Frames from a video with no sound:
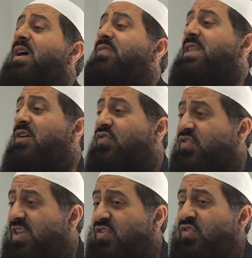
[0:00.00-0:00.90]
having our
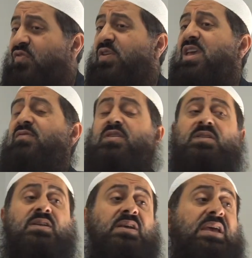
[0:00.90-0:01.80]
sins
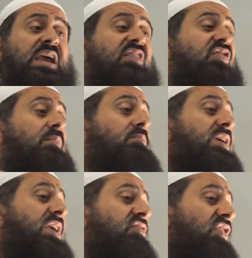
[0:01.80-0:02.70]
forgiven. It's a
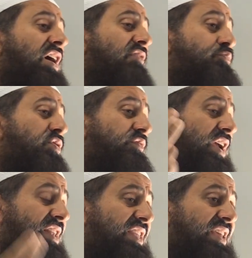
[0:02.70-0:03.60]
means of
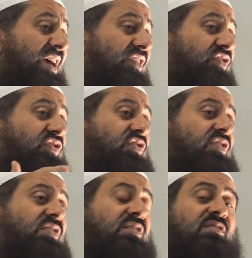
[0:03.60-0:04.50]
preventing us
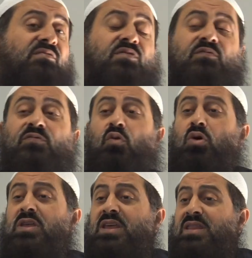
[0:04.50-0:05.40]
from
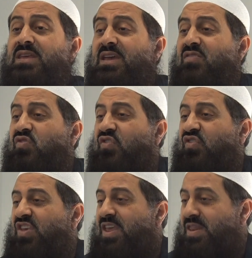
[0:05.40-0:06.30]
falling into
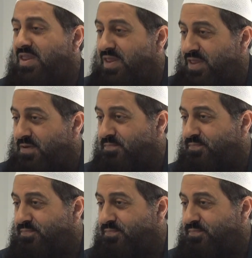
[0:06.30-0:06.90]
sin.